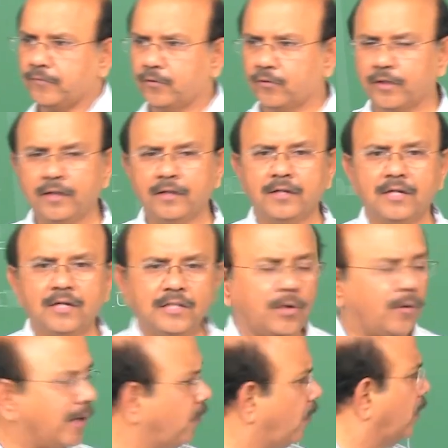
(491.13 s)
Okay,
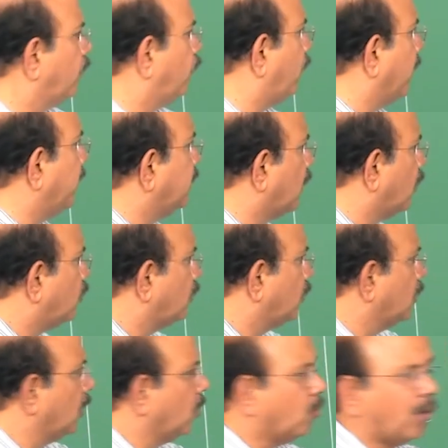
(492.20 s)
now I want to find out
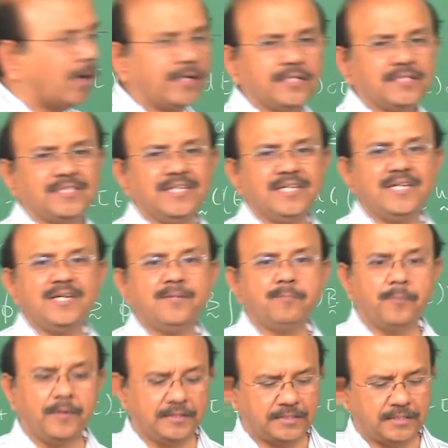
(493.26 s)
what is the
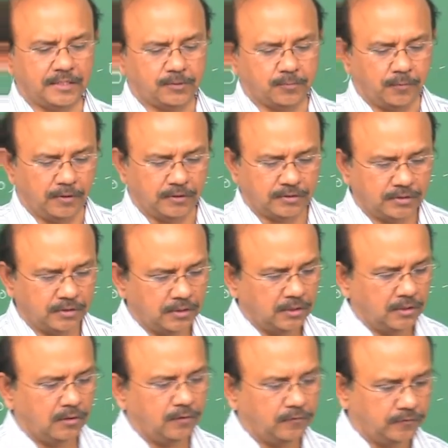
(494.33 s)
impulse response
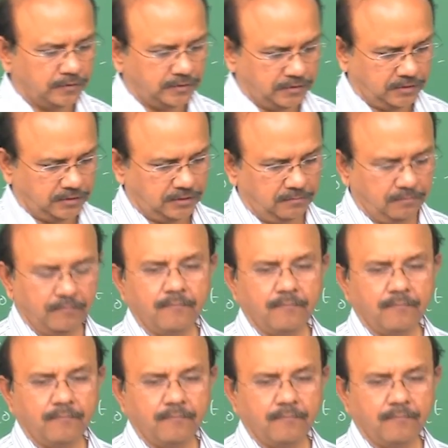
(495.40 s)
of the system,